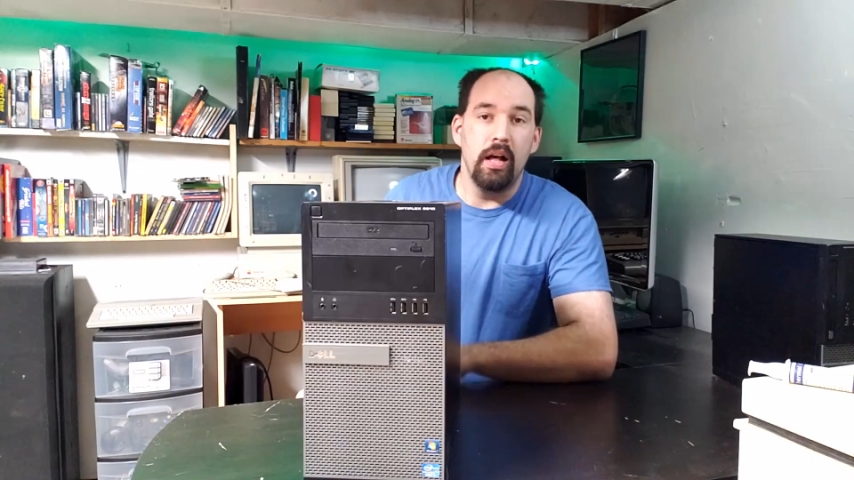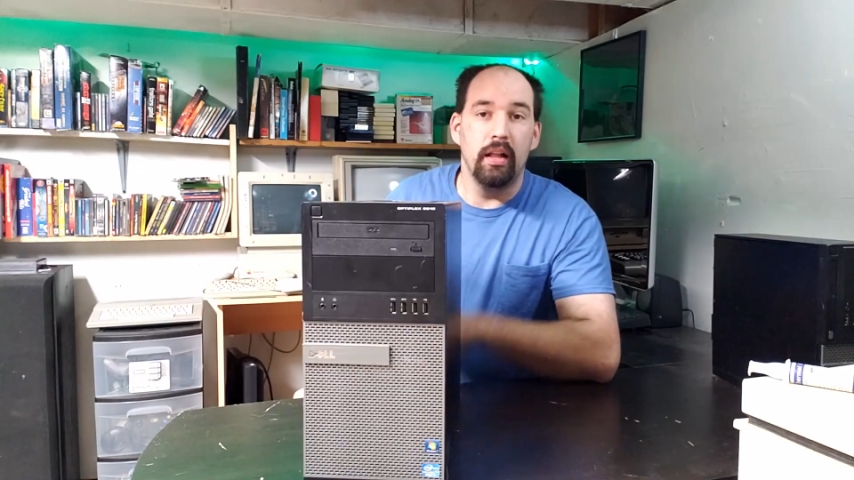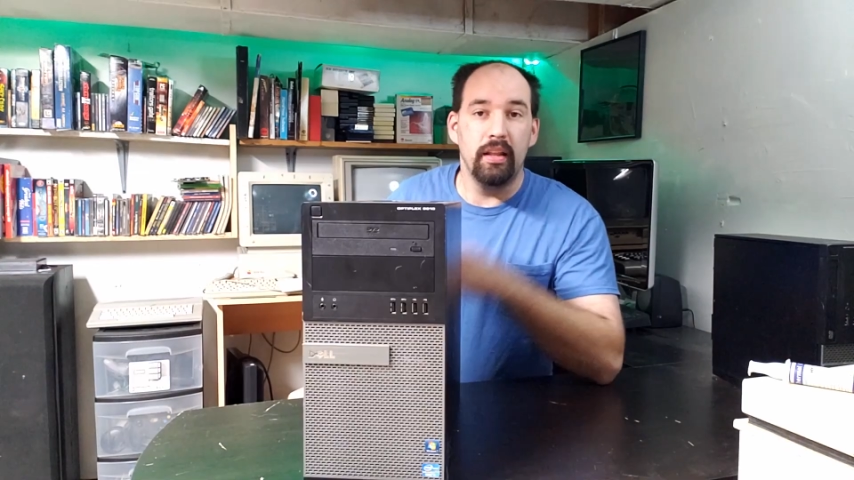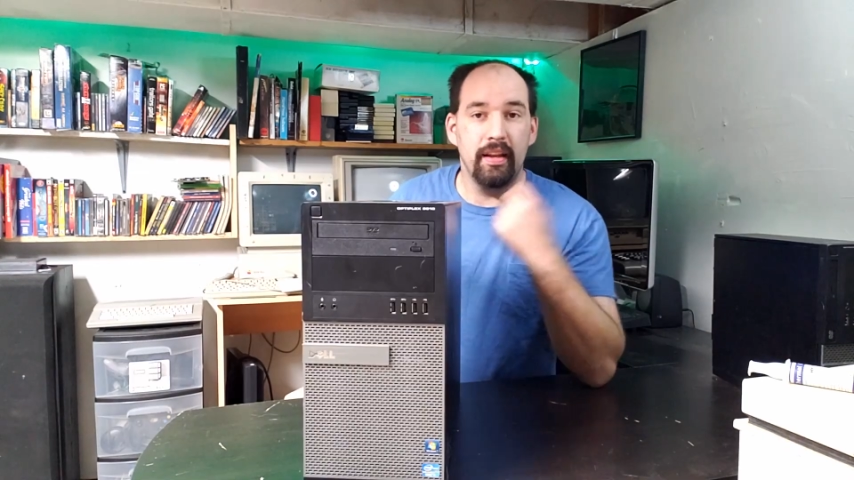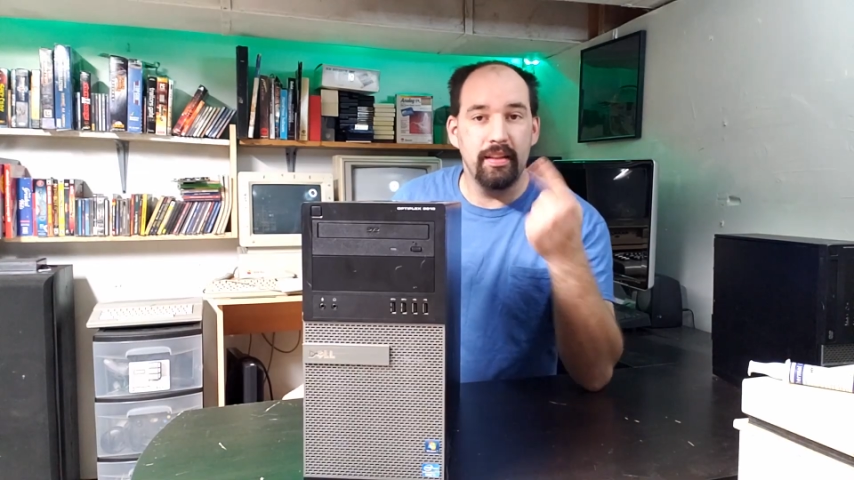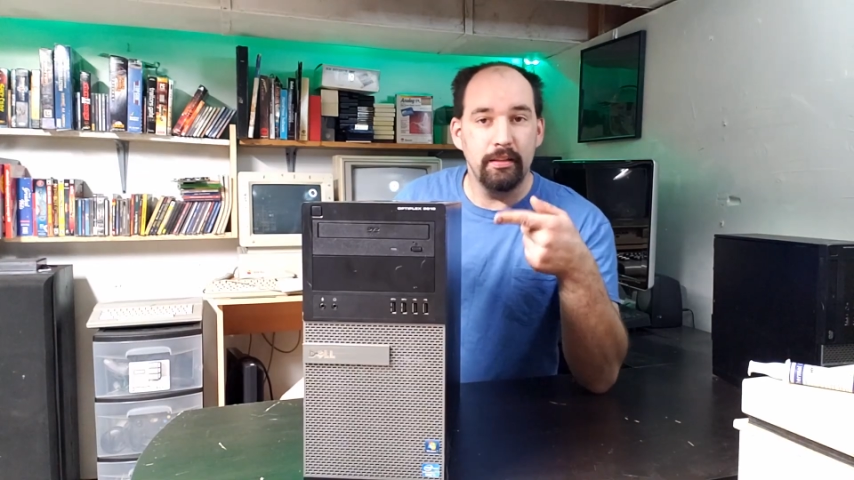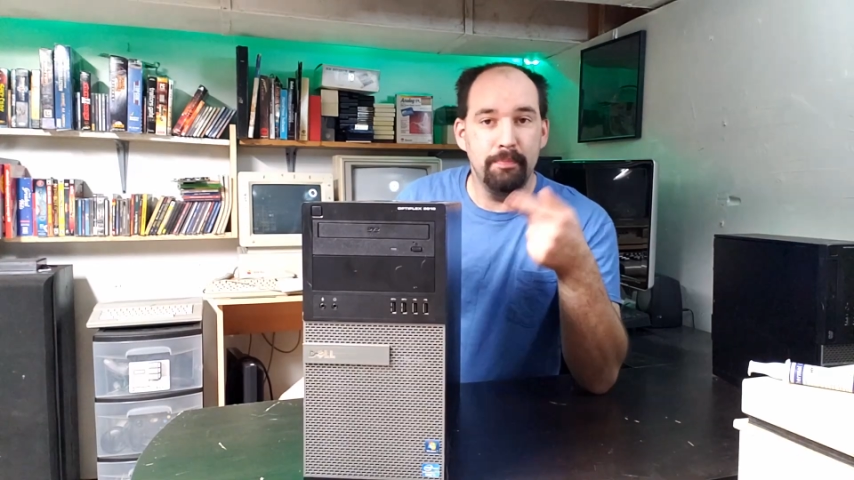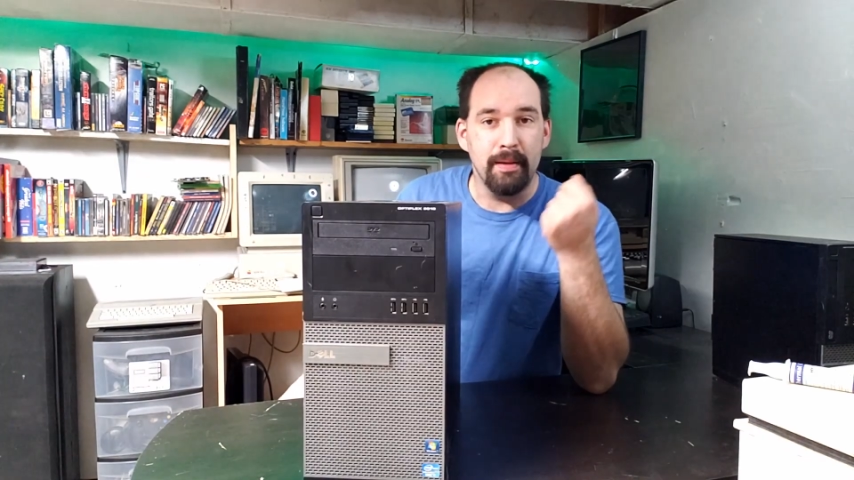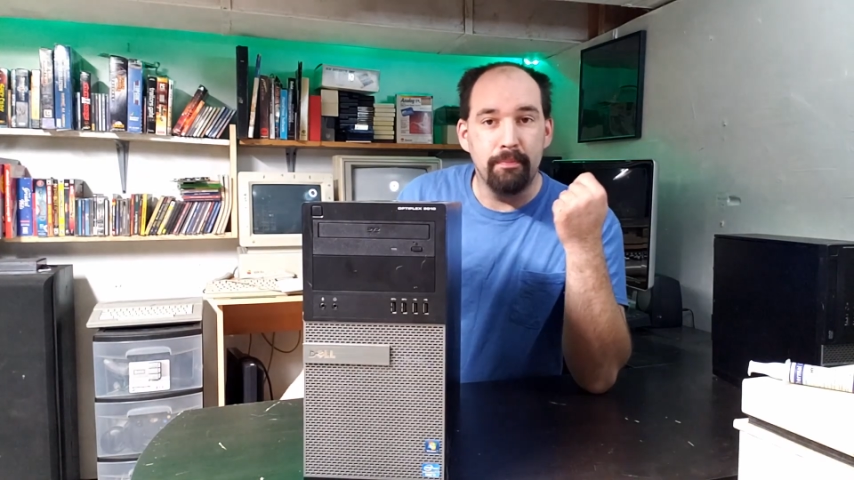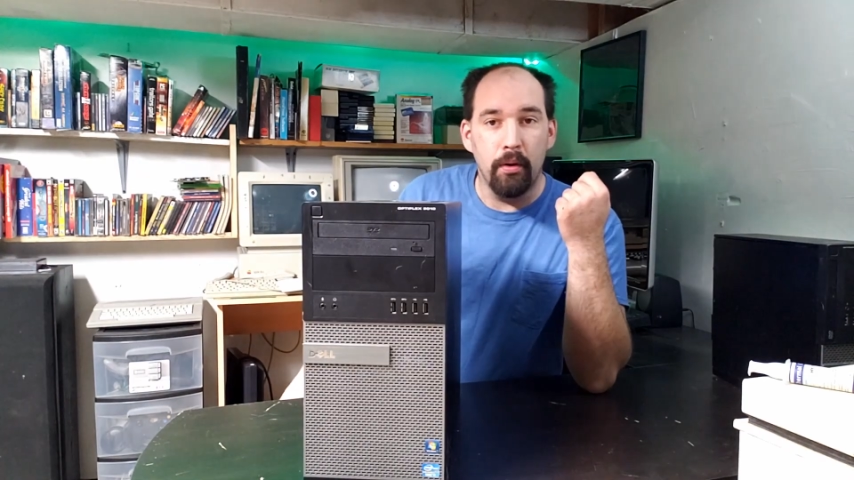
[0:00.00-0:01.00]
Well, like this
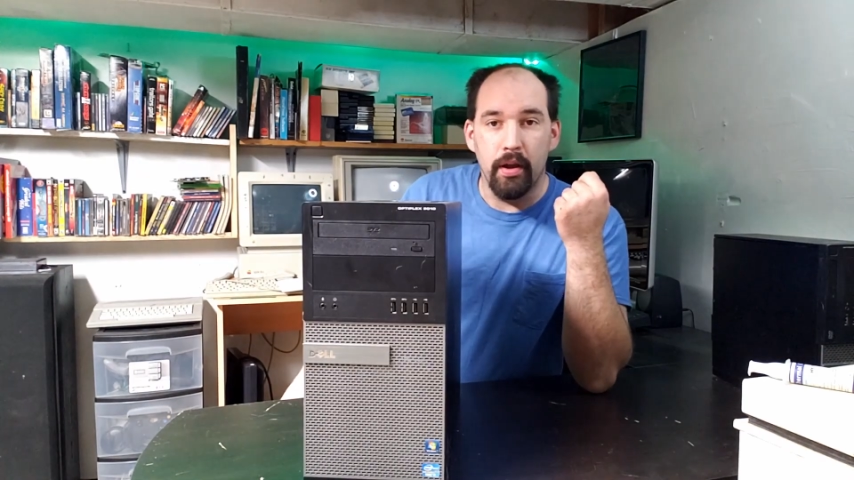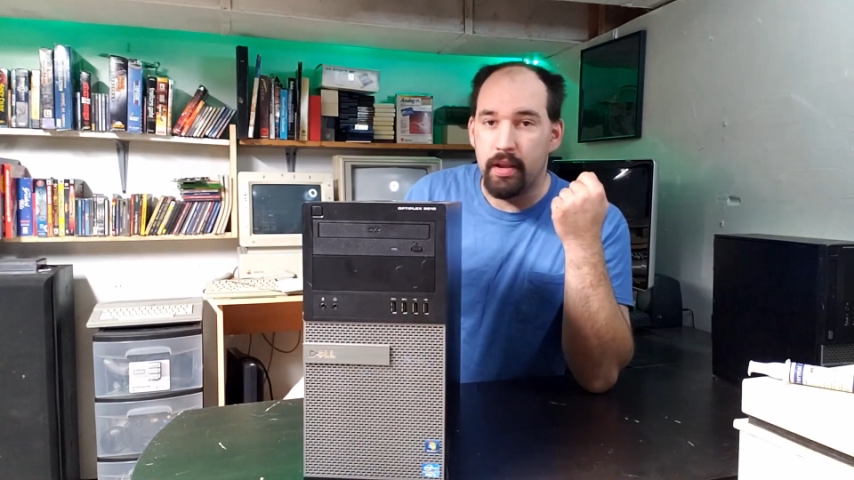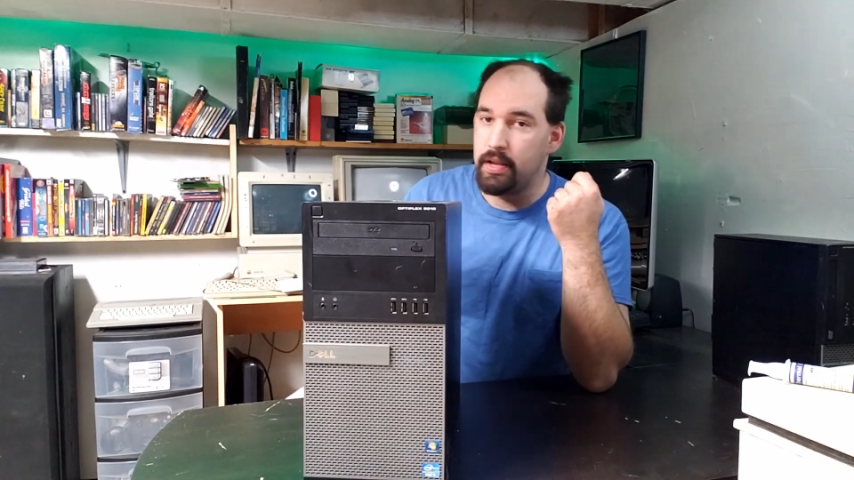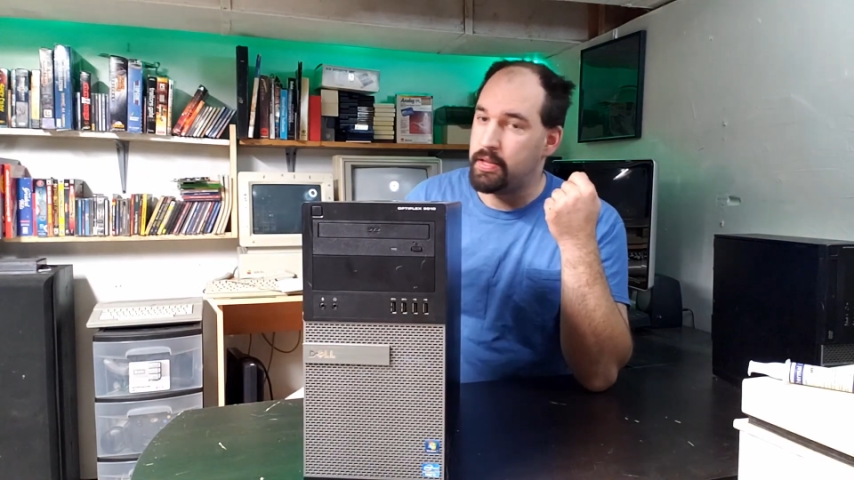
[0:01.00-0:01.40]
big boy,